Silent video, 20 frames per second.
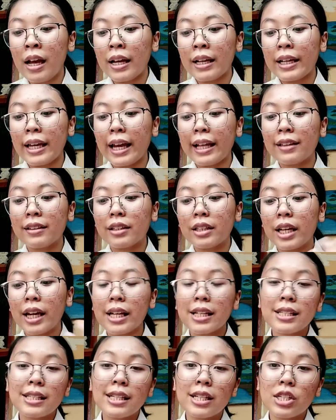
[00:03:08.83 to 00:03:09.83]
can
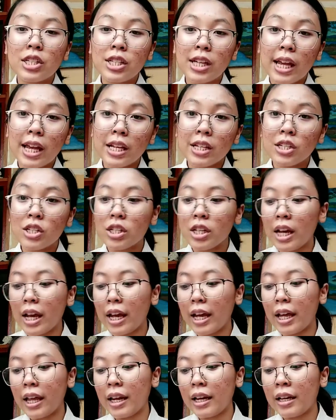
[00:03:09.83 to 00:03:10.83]
trace the change
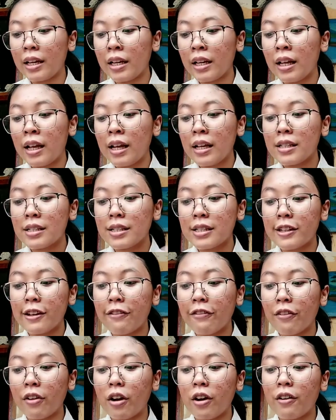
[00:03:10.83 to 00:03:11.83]
and
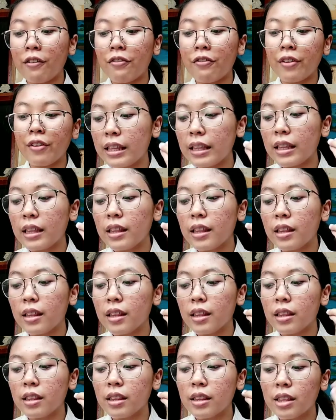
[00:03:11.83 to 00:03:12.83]
shift of
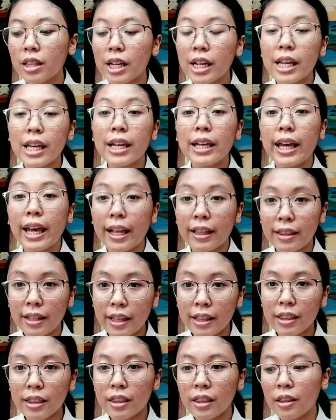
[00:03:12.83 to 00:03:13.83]

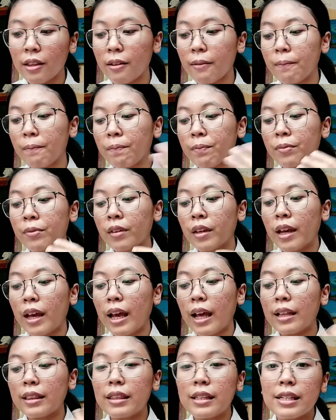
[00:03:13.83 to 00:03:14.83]
intricate
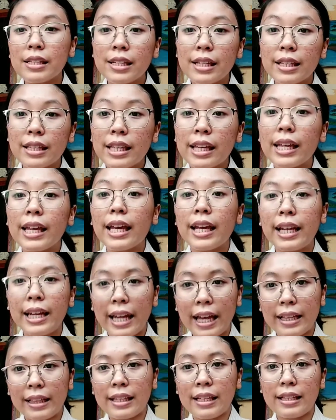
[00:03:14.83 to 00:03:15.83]
ethnicity
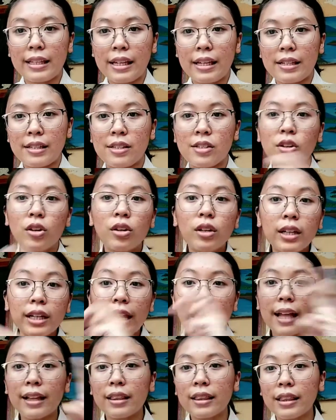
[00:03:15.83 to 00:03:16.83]
identities. So
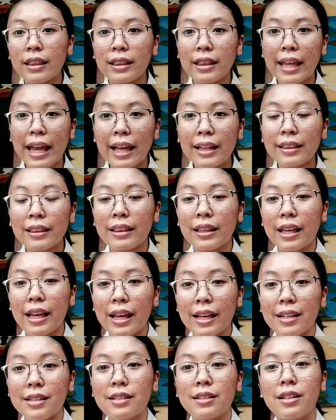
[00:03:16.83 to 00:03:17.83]
that
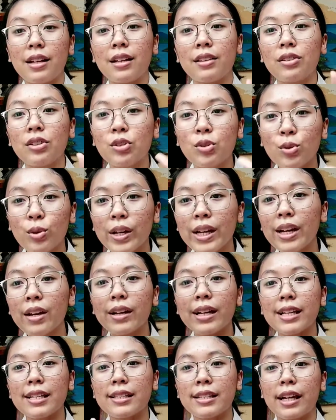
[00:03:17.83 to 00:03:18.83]
is a three
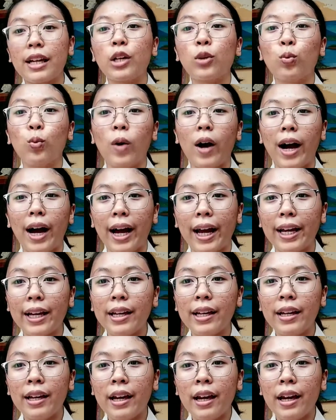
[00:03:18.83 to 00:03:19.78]
reason why